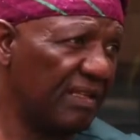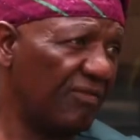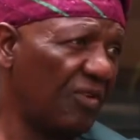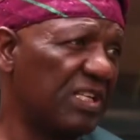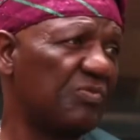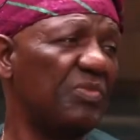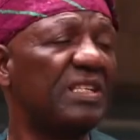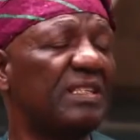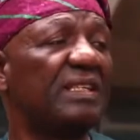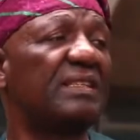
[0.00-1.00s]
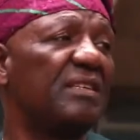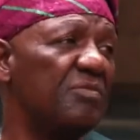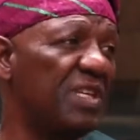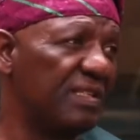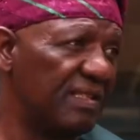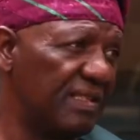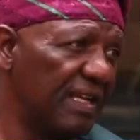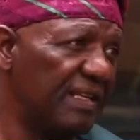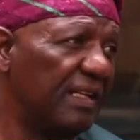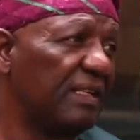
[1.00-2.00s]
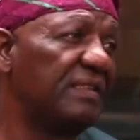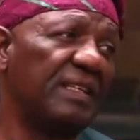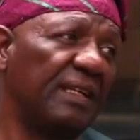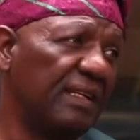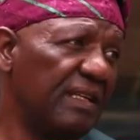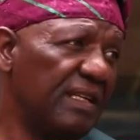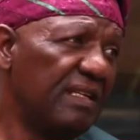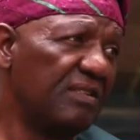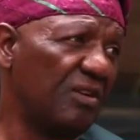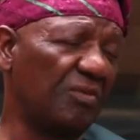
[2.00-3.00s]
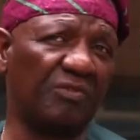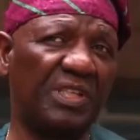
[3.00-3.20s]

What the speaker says: for as many SMEs that they can take. Some of